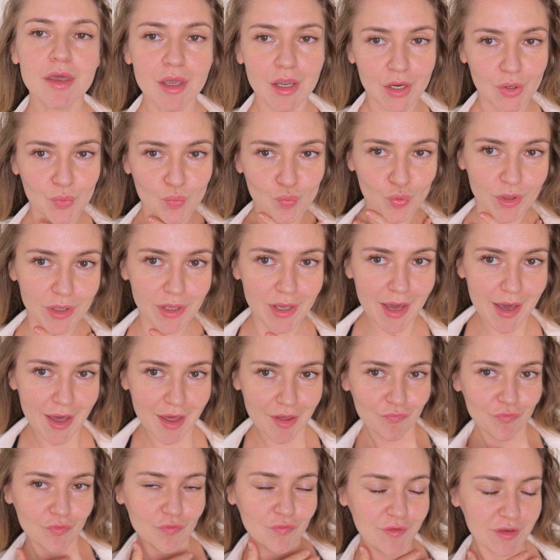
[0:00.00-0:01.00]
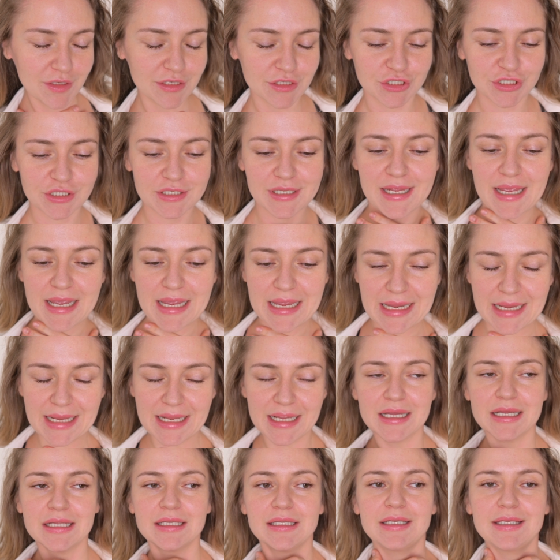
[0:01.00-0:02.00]
and we have finished day
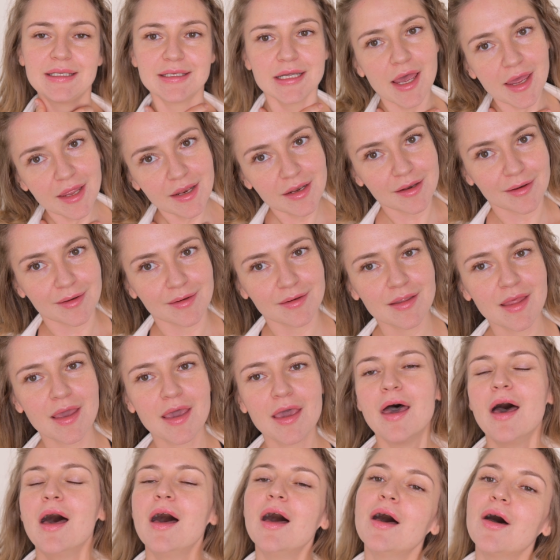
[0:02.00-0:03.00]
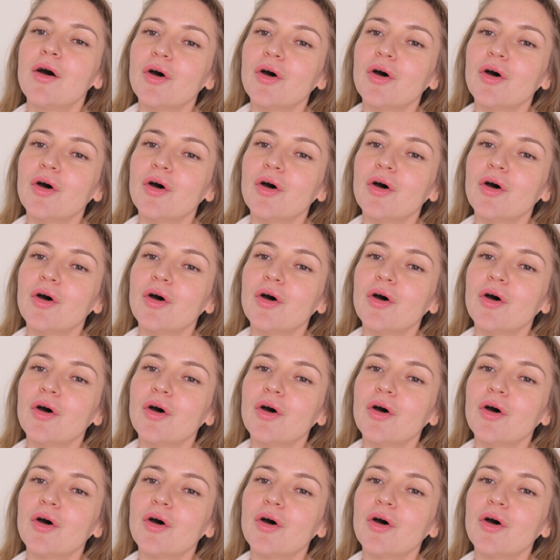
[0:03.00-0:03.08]
10.